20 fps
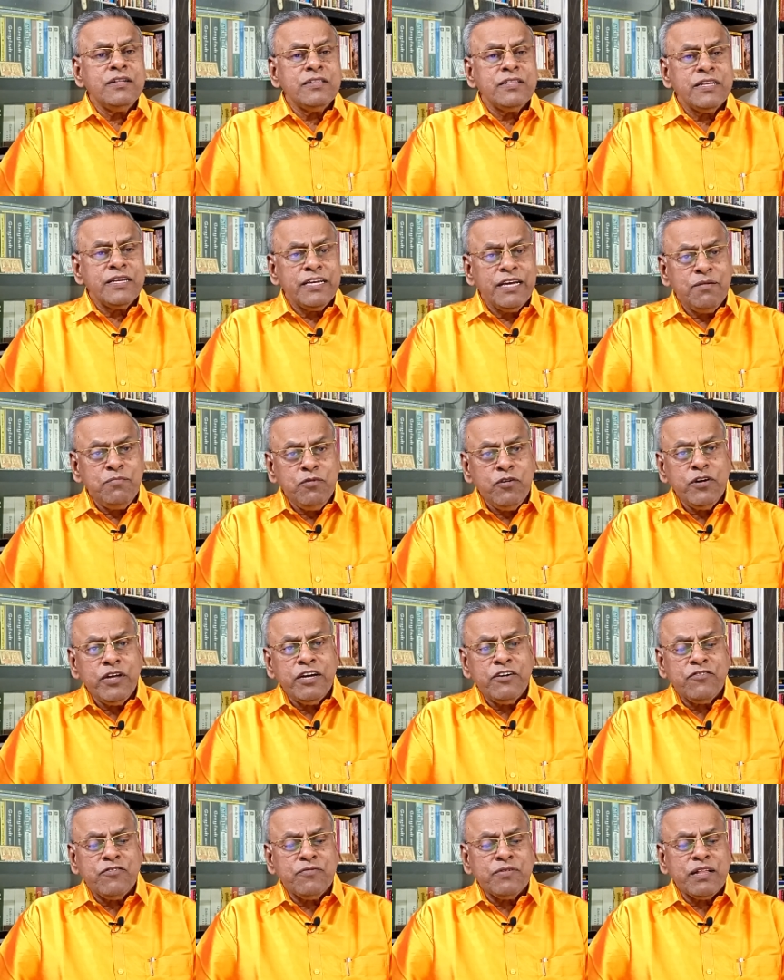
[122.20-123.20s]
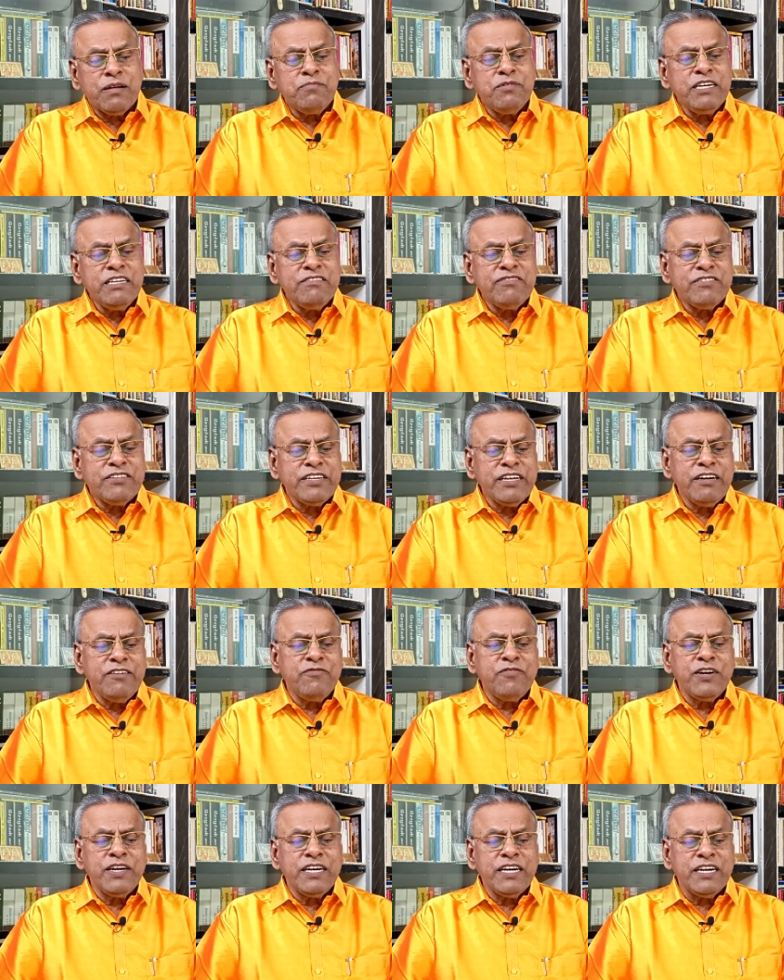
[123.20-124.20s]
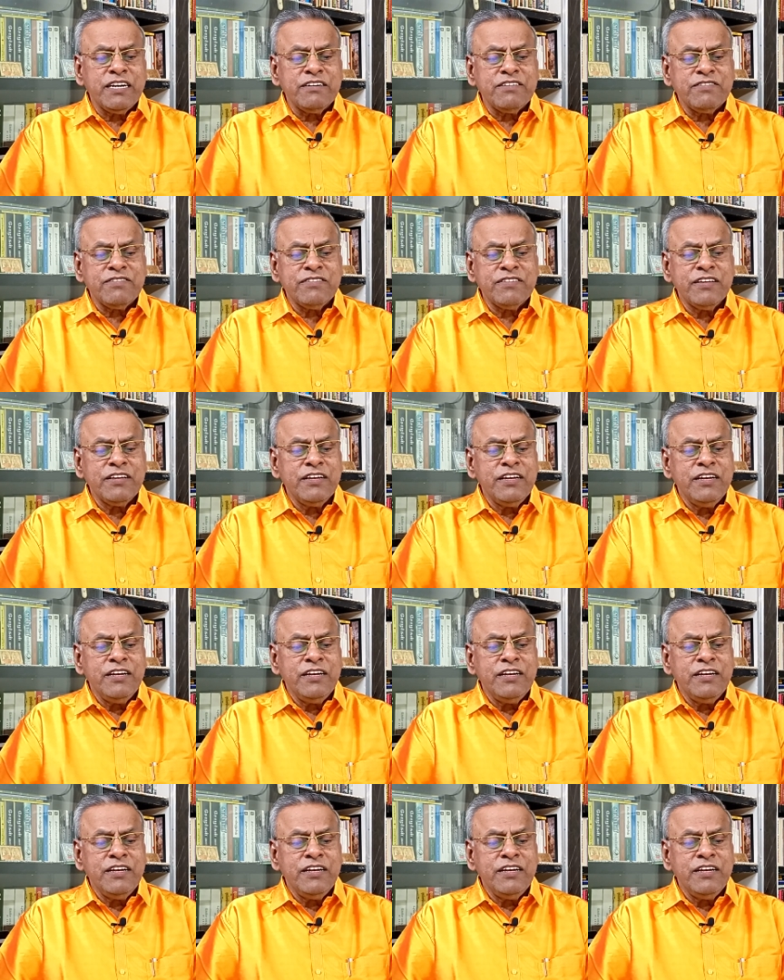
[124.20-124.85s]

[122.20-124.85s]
The MOF, the Ministry of Finance,